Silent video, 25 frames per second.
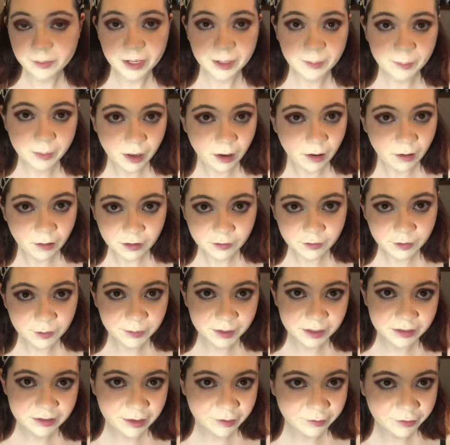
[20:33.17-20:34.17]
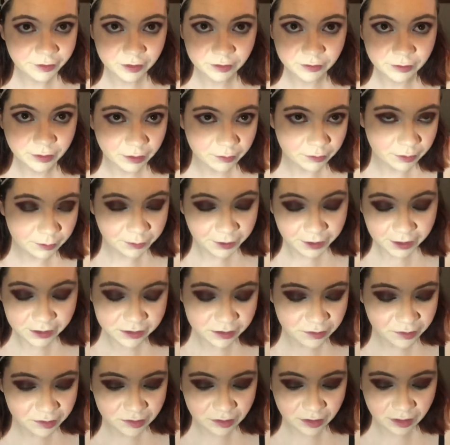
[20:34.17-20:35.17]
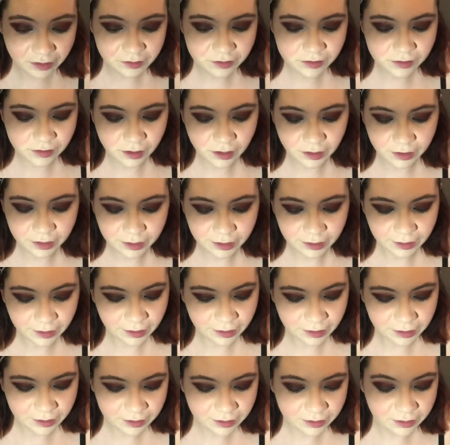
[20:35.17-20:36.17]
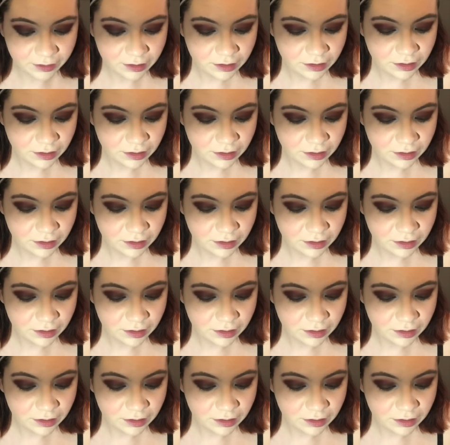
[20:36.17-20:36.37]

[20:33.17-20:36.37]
I bought all of them except for the red one because it was out of stock, and I got it